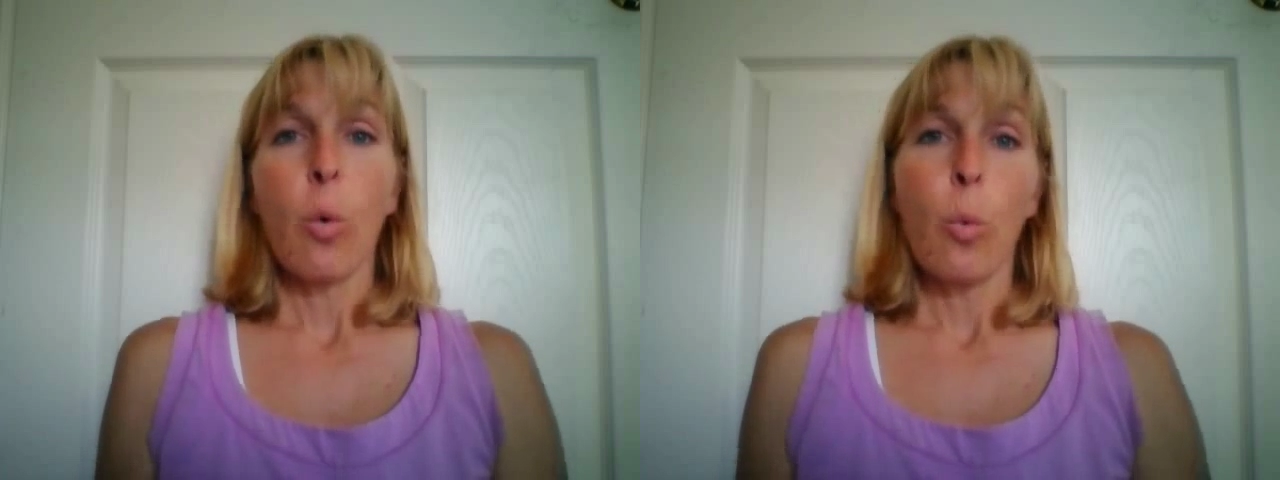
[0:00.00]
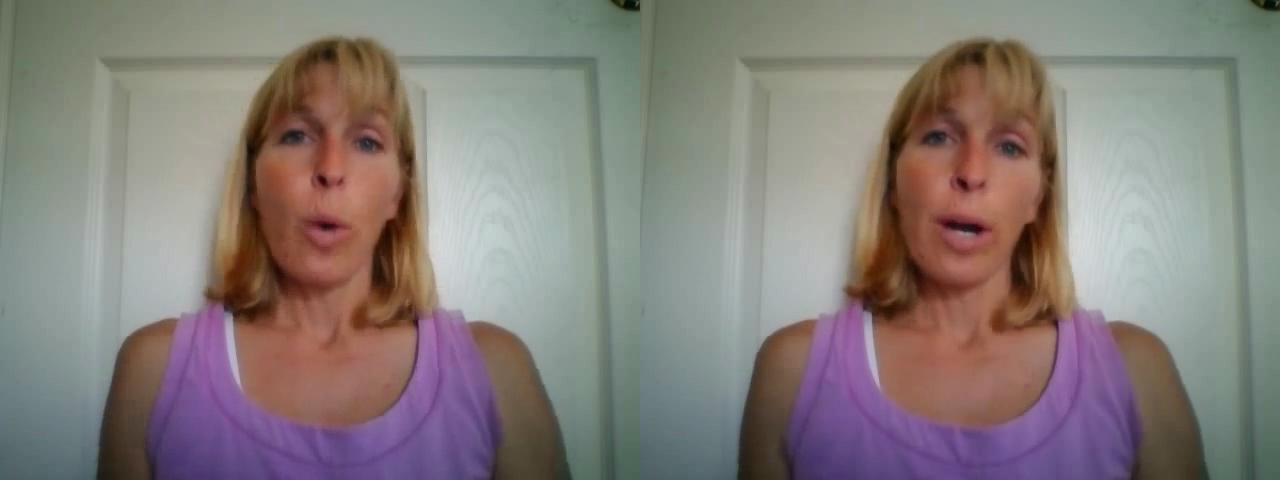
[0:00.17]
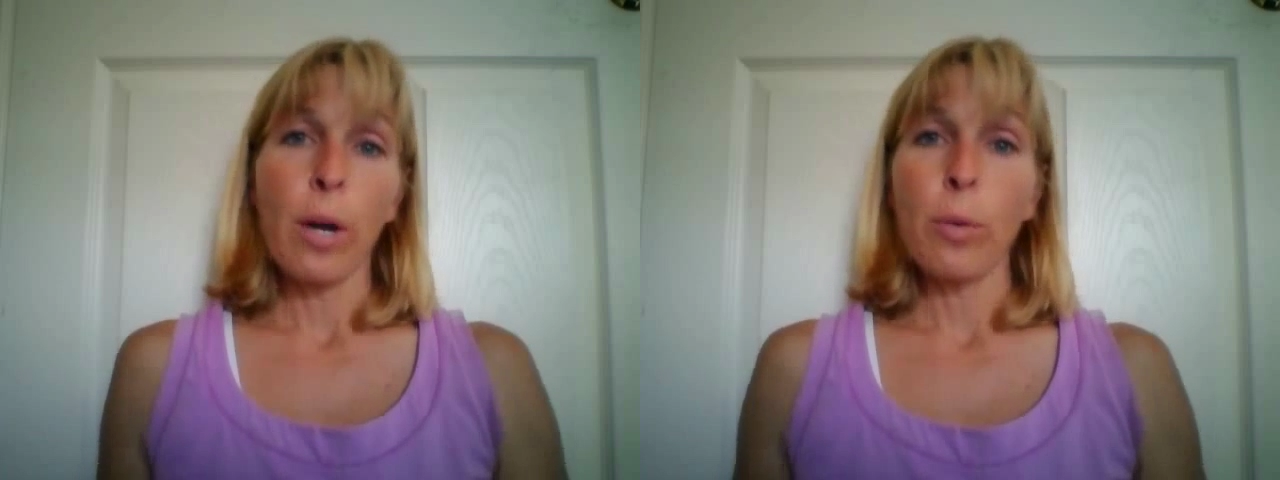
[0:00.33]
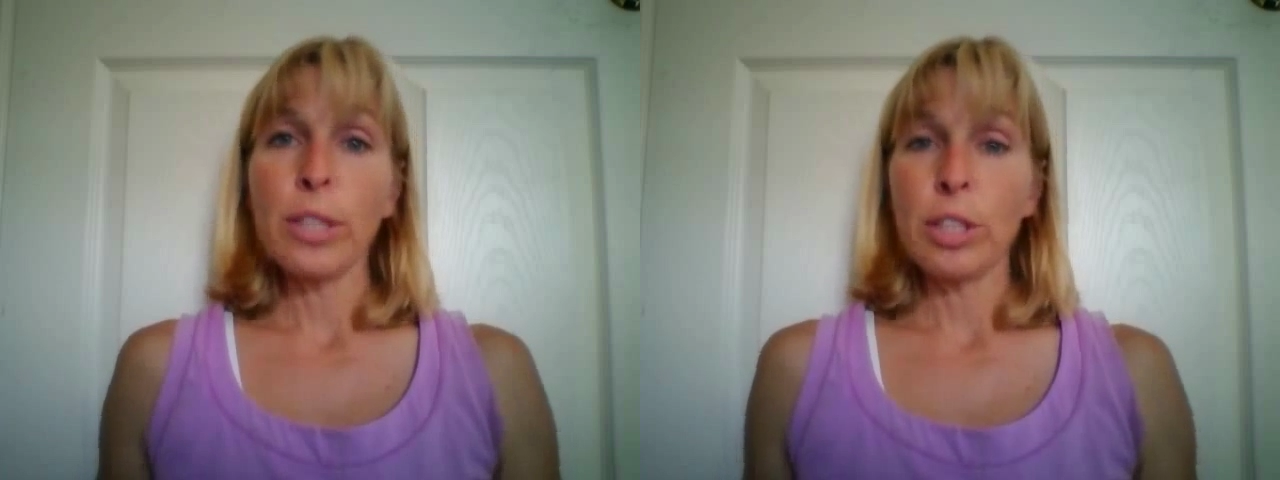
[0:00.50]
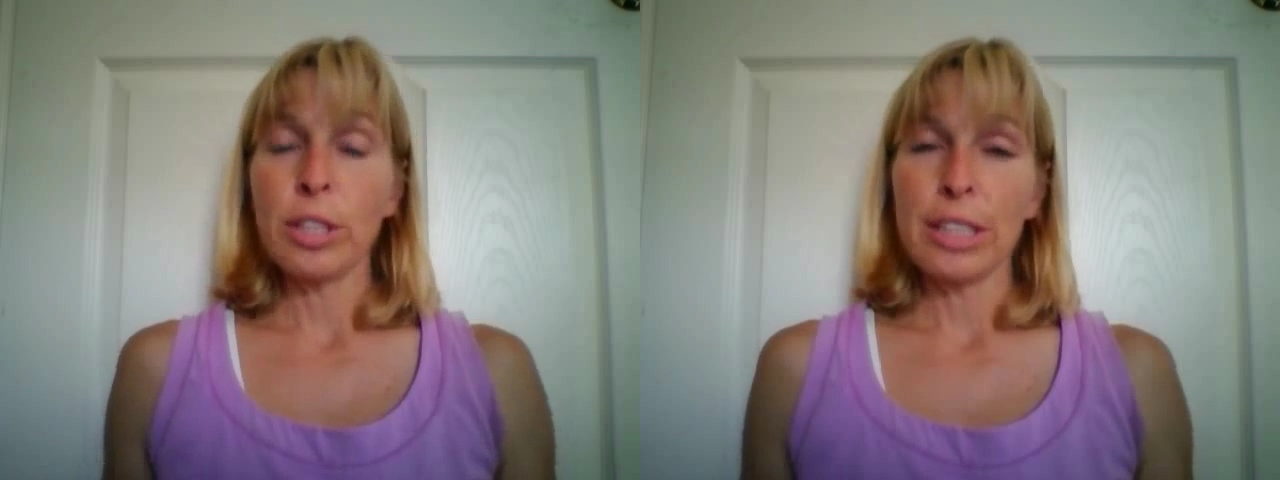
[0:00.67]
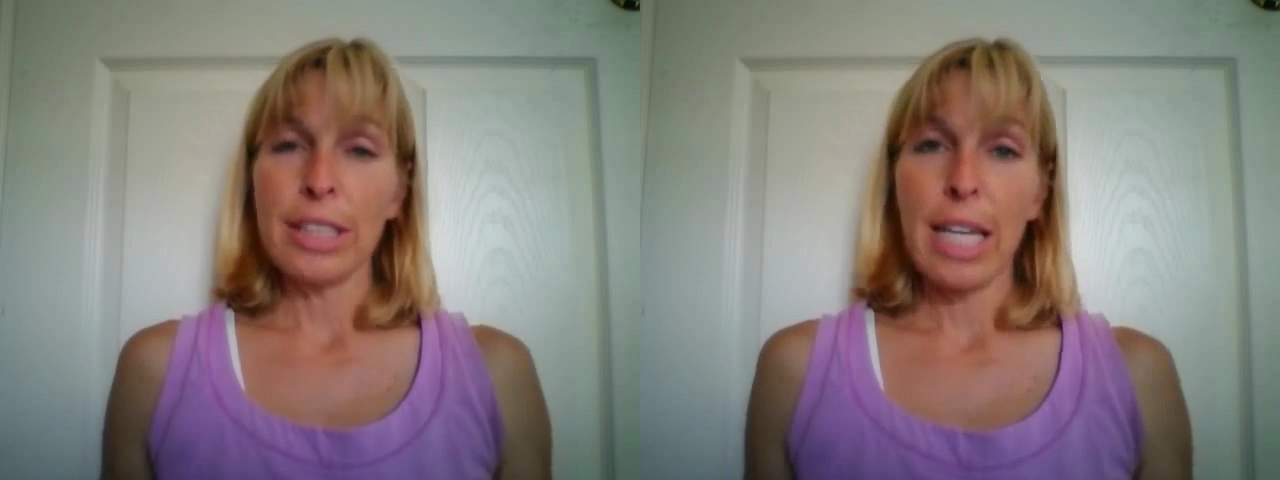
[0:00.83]
where we
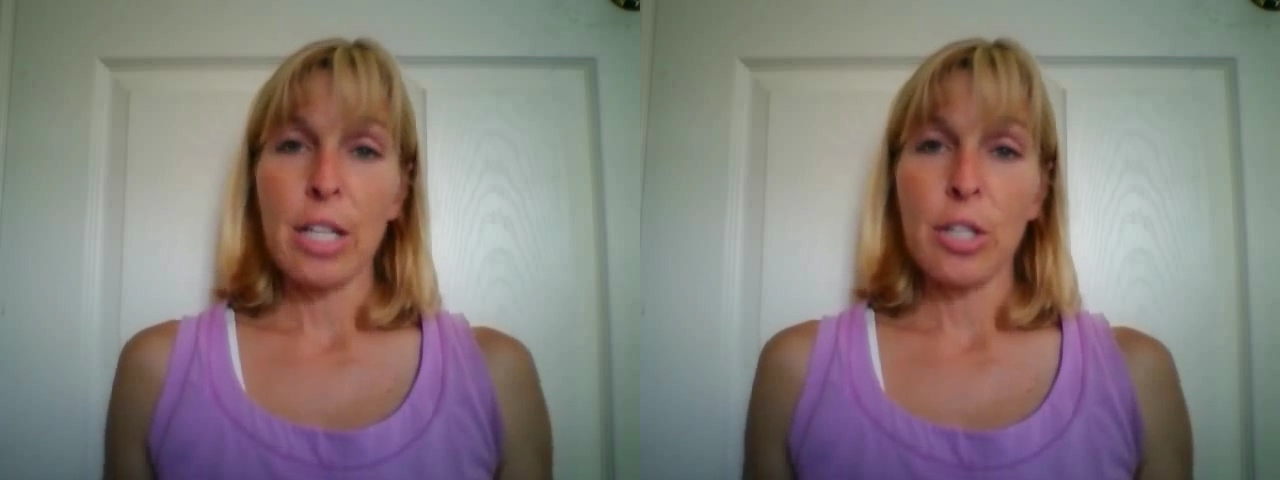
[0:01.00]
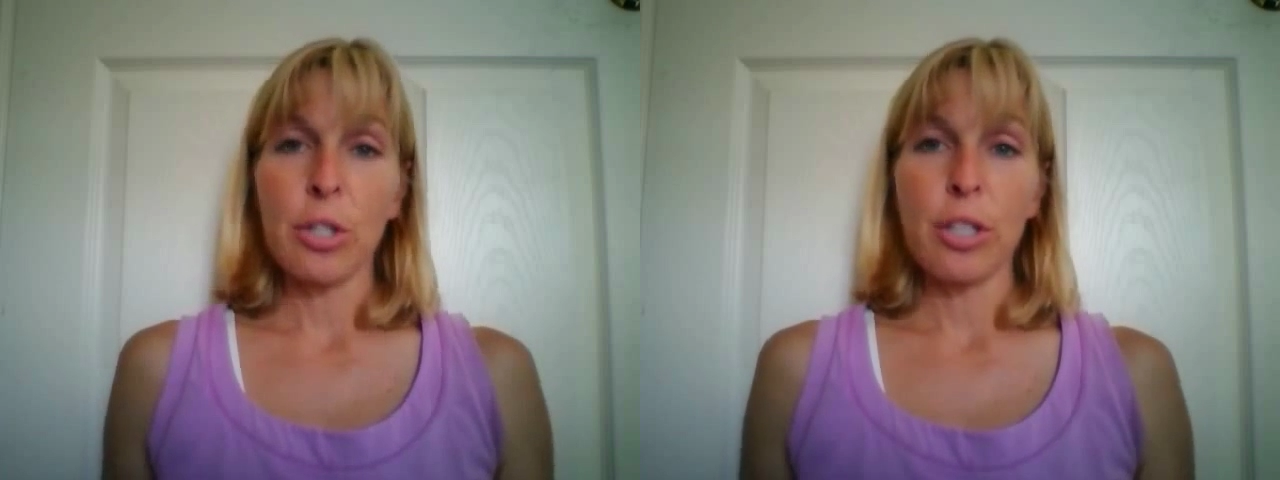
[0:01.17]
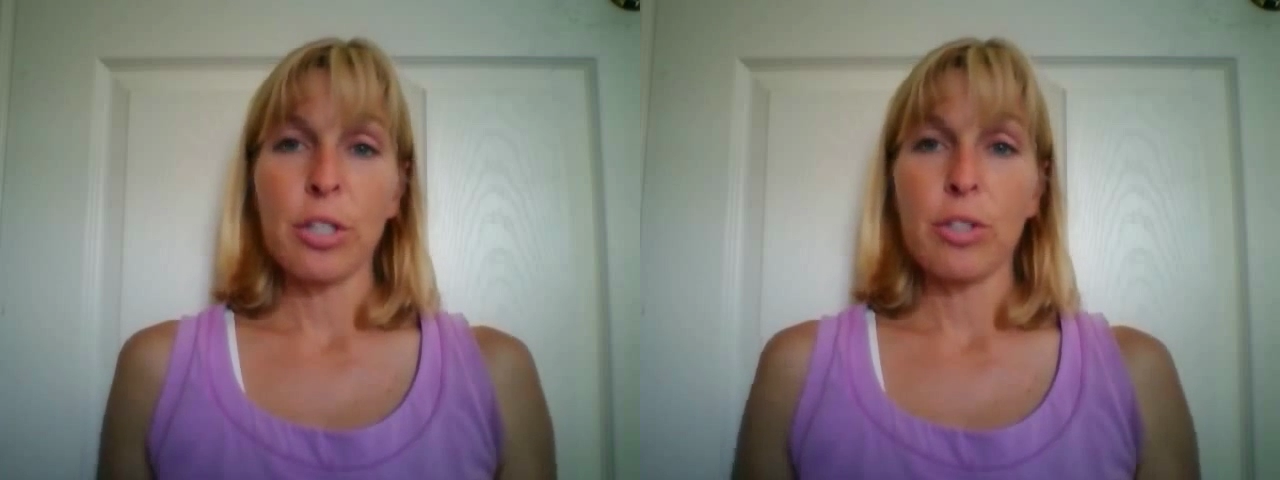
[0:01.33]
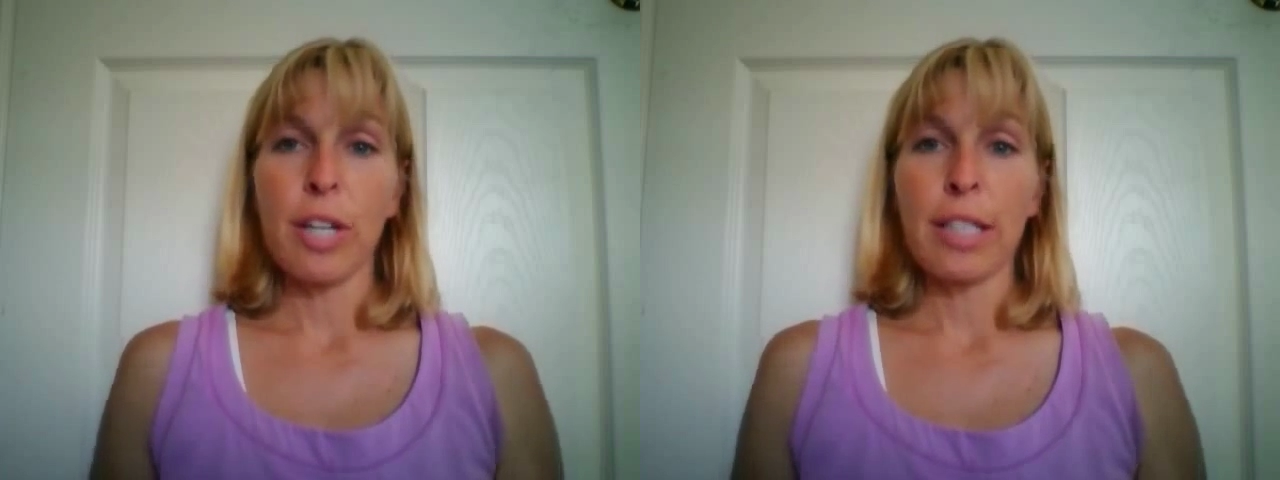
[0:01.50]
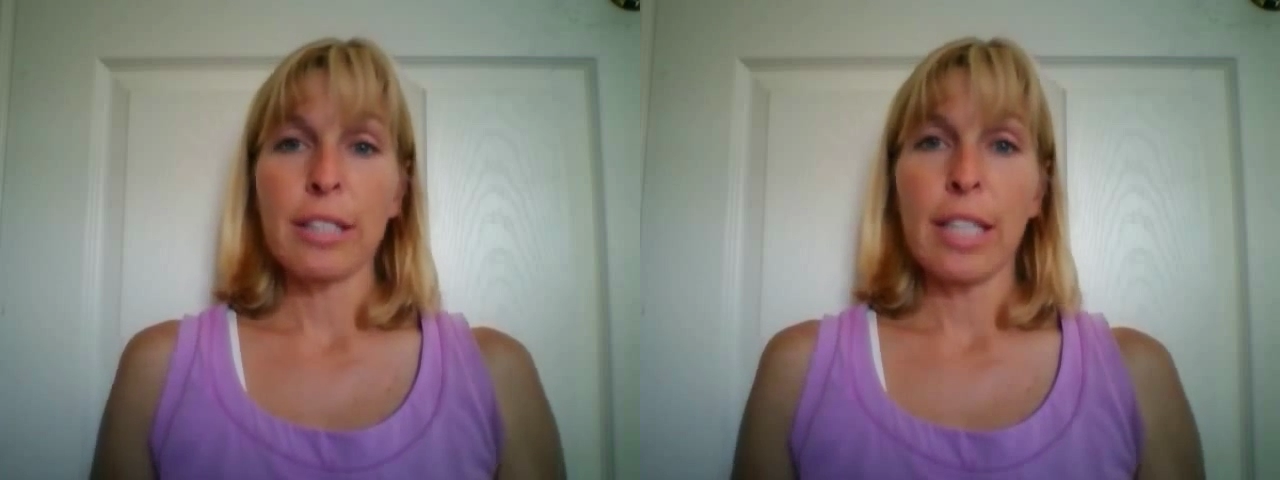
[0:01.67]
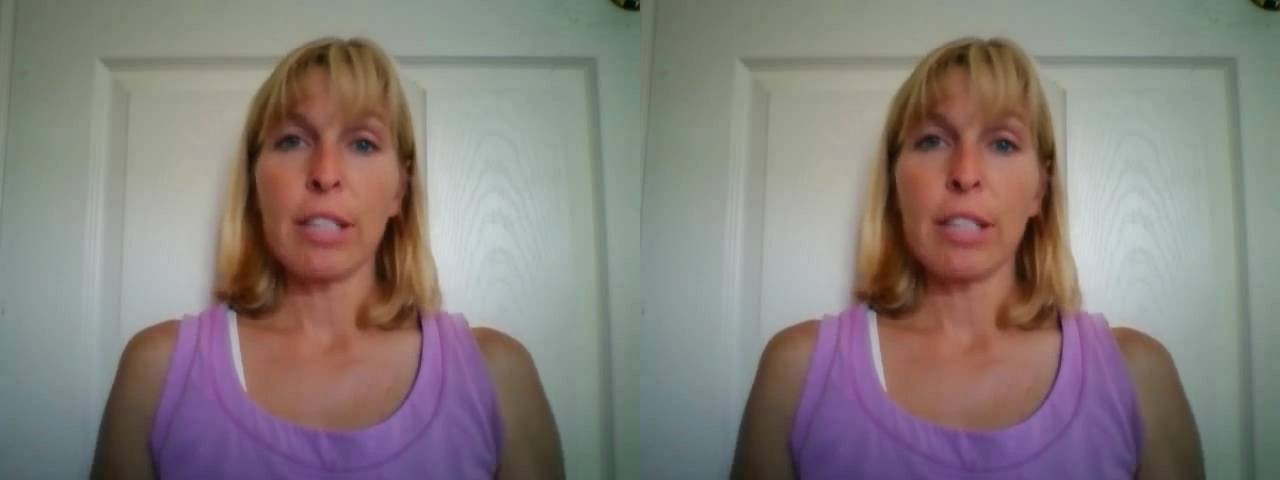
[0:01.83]
should stand during direct